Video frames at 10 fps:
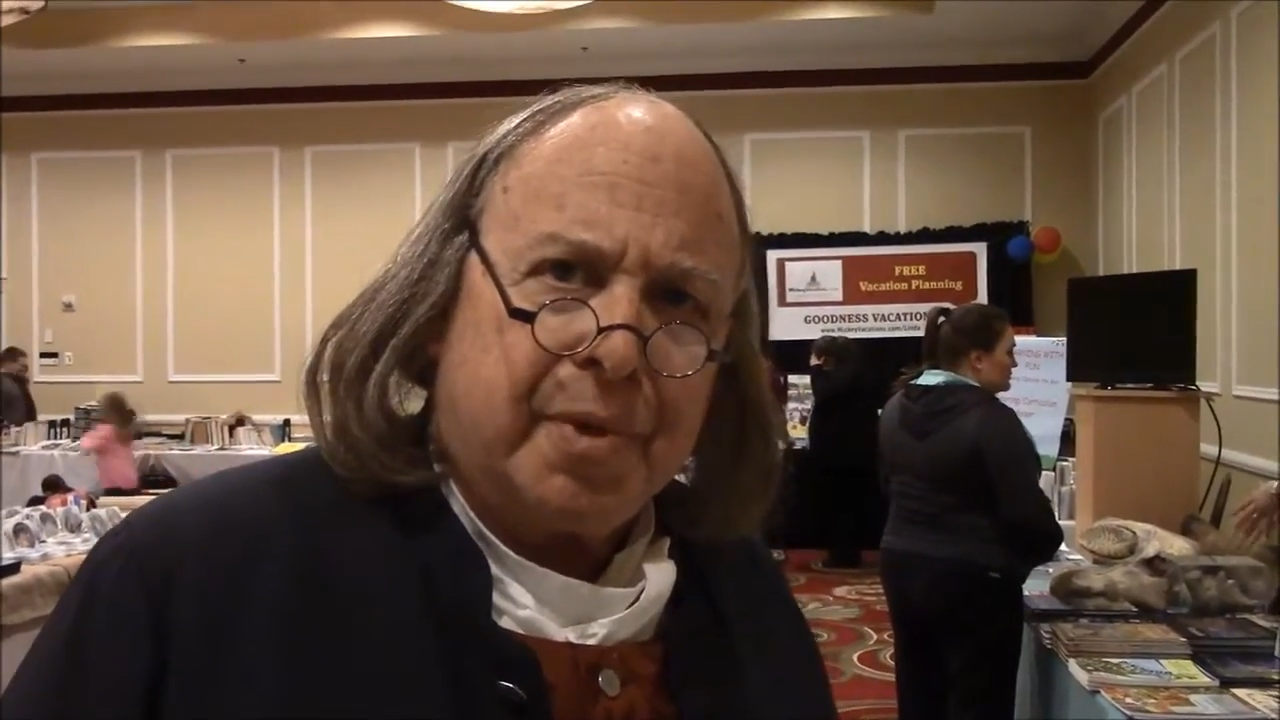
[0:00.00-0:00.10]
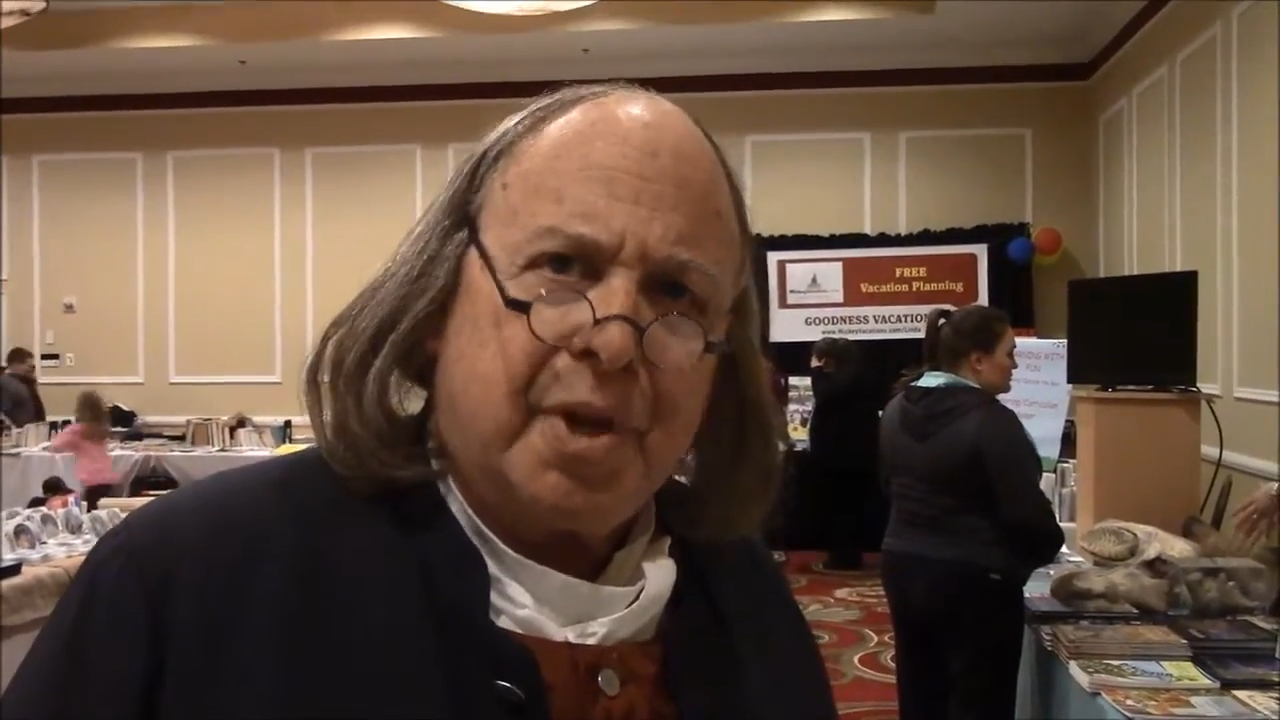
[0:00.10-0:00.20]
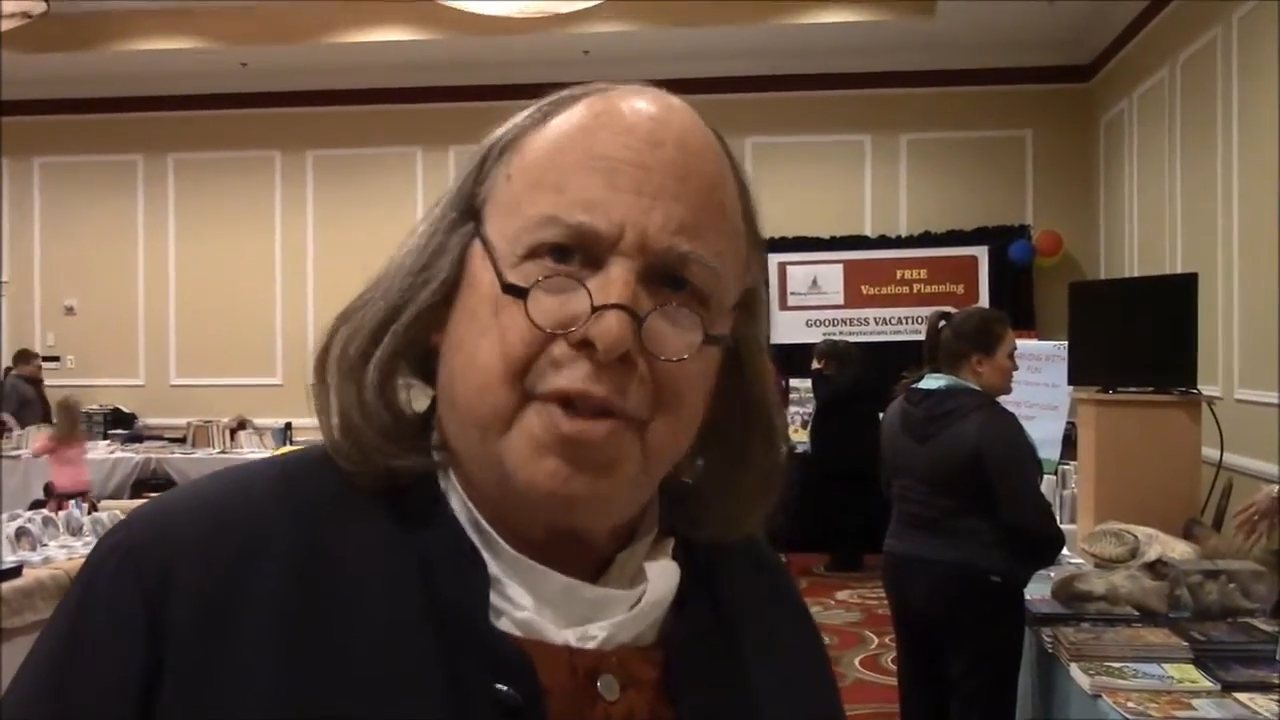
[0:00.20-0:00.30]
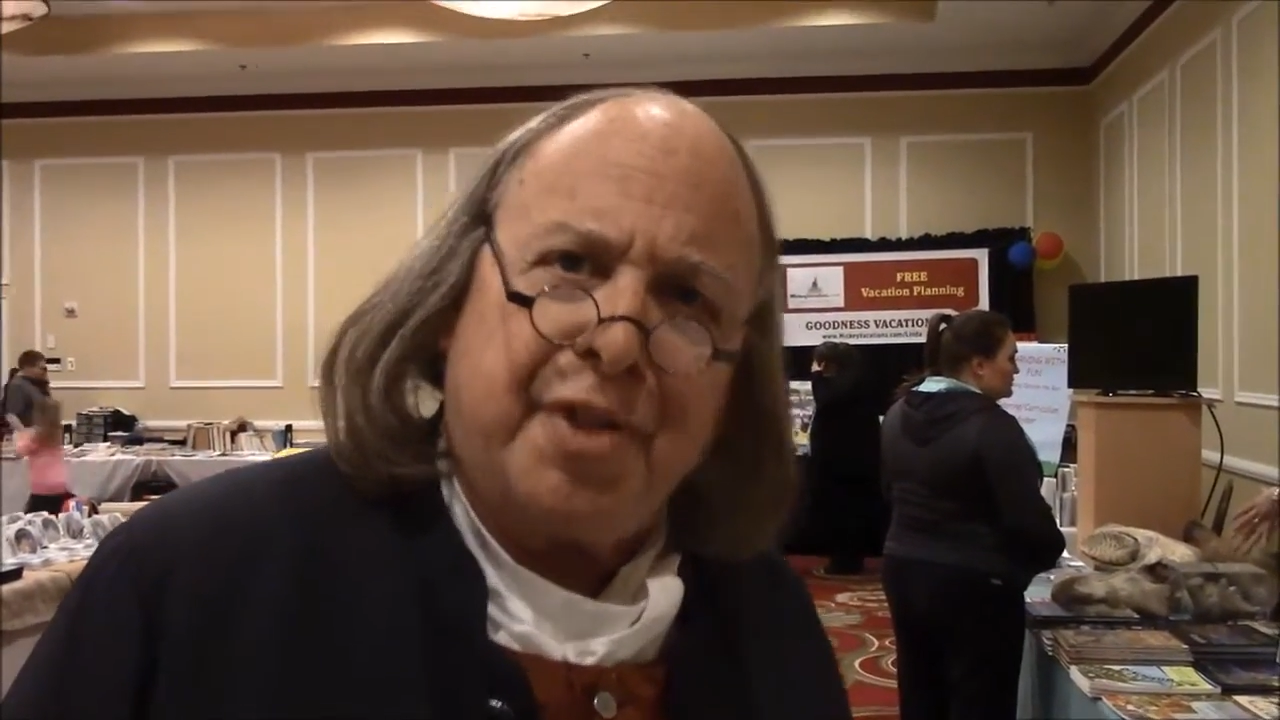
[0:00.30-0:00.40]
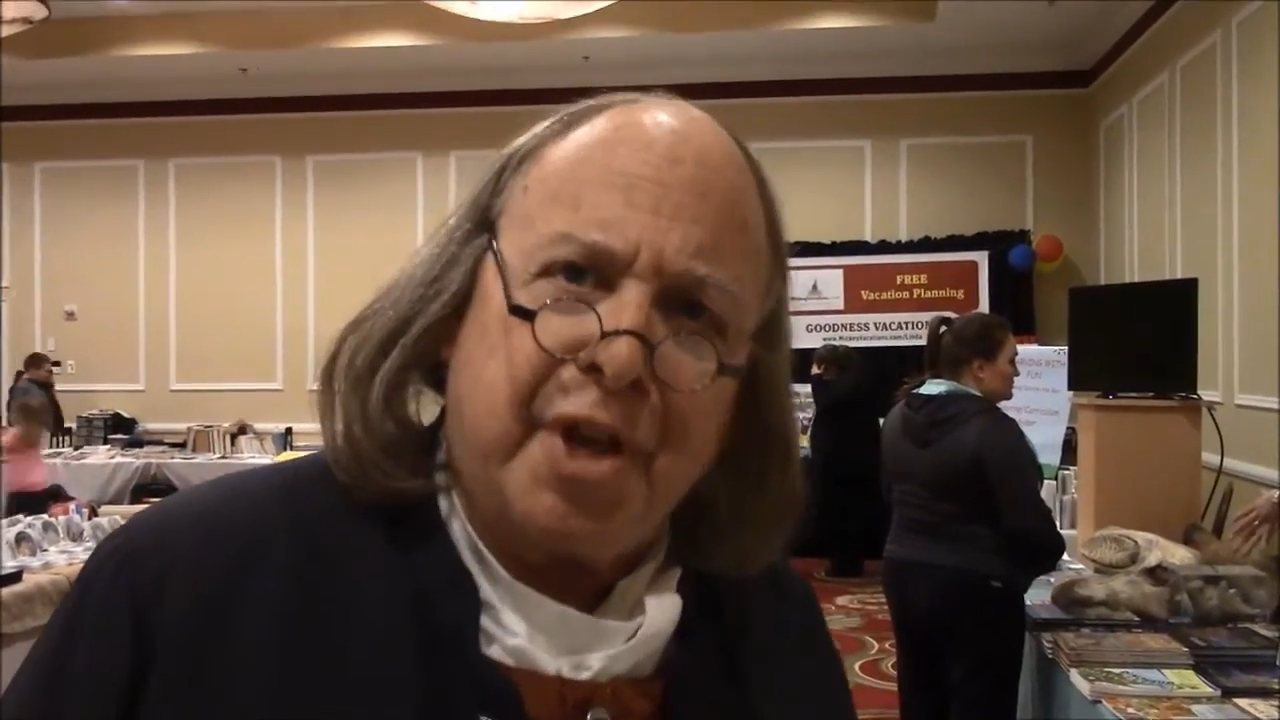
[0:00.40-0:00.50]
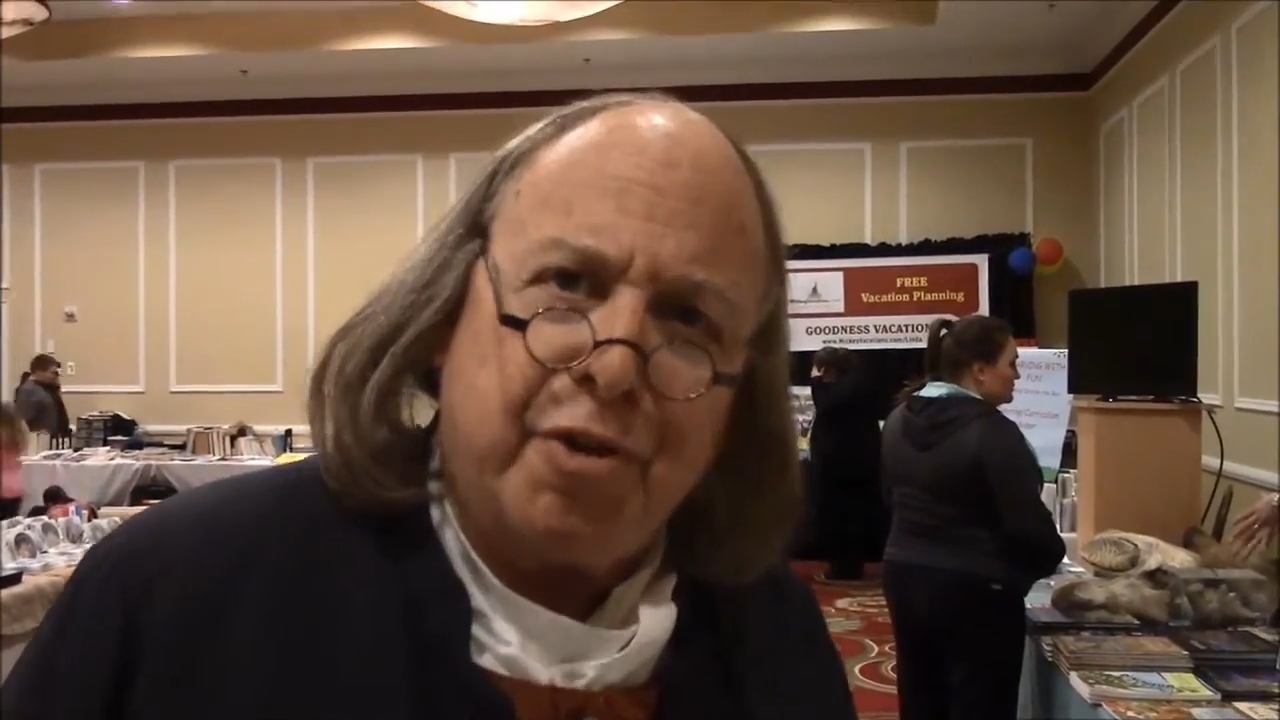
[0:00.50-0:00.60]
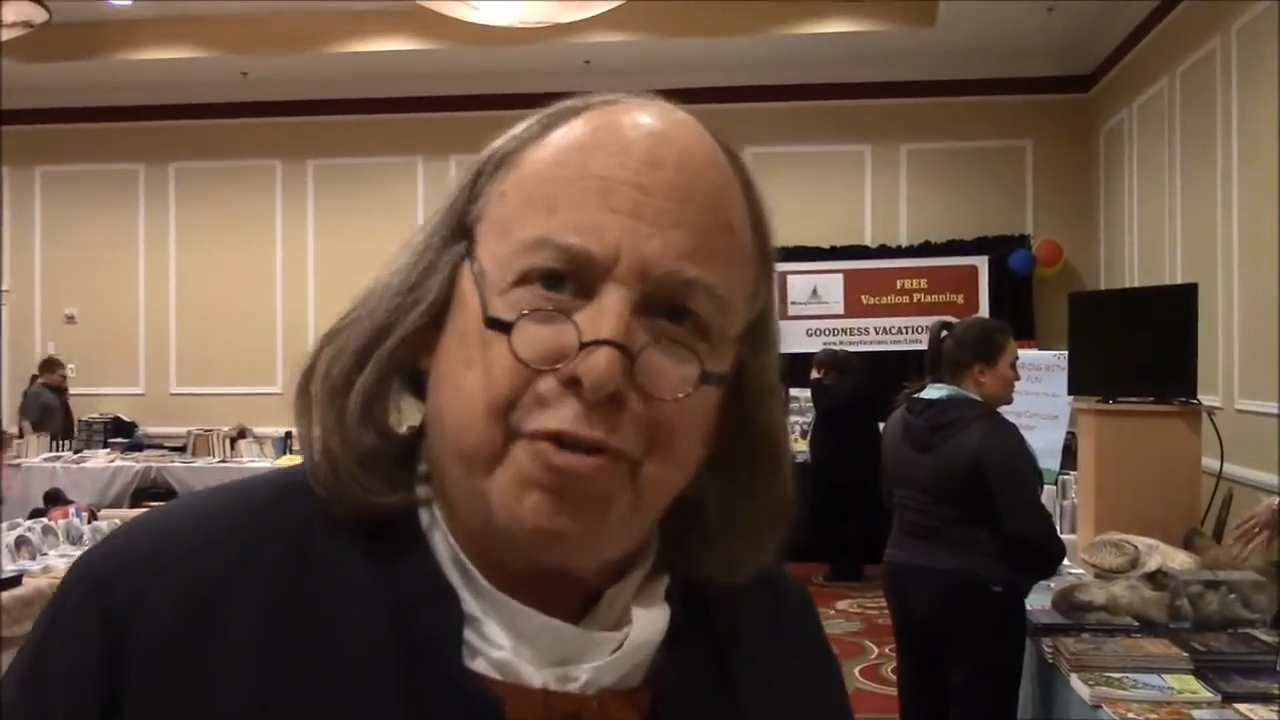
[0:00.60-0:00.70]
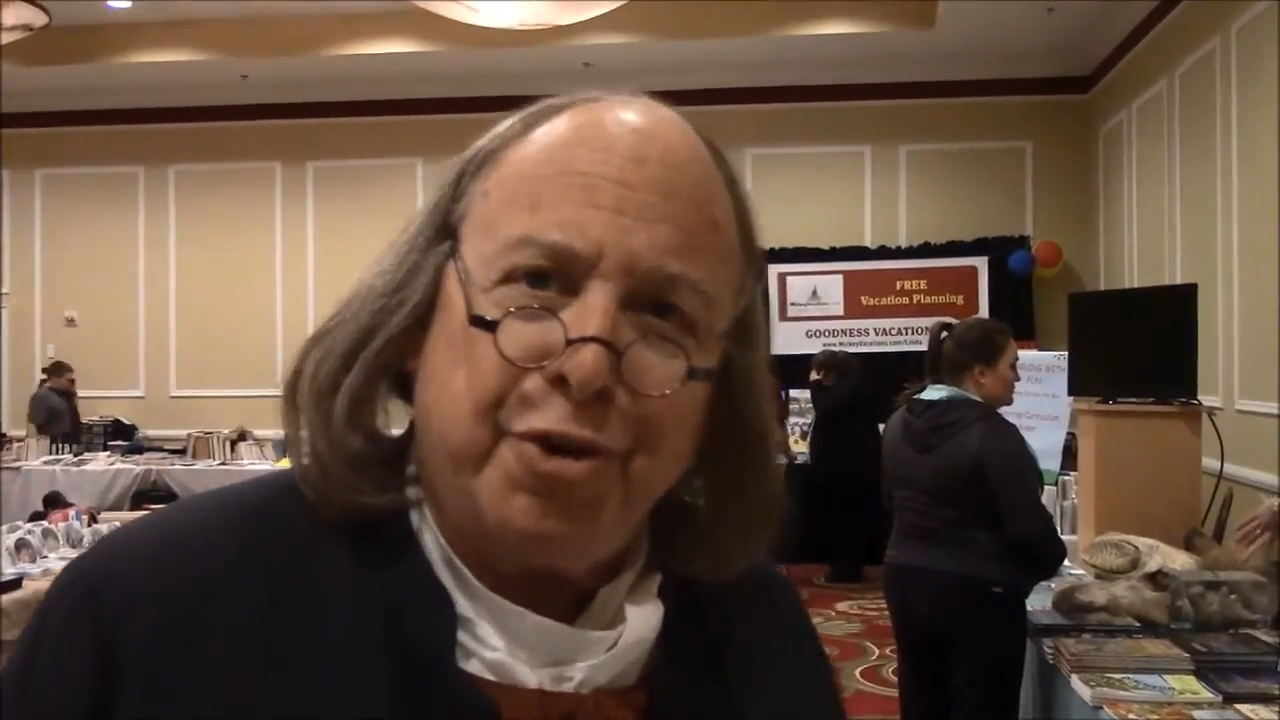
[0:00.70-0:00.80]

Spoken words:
And I thank you